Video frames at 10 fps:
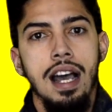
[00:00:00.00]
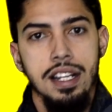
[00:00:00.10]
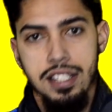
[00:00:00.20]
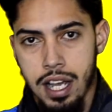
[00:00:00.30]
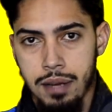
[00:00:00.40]

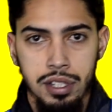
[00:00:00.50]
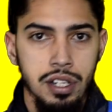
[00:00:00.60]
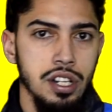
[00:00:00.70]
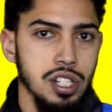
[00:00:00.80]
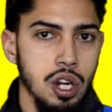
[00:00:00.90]
Had a time to
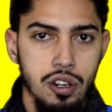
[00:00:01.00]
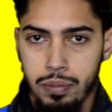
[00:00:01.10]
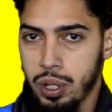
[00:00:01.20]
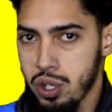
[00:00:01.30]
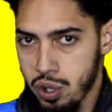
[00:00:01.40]
learn this
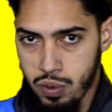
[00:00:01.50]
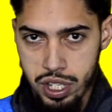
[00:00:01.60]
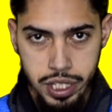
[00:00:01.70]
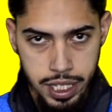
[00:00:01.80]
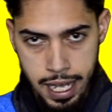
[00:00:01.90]
earth, but also
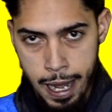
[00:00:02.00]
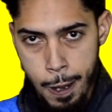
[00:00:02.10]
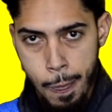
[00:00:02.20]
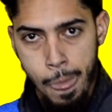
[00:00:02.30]
wish to die.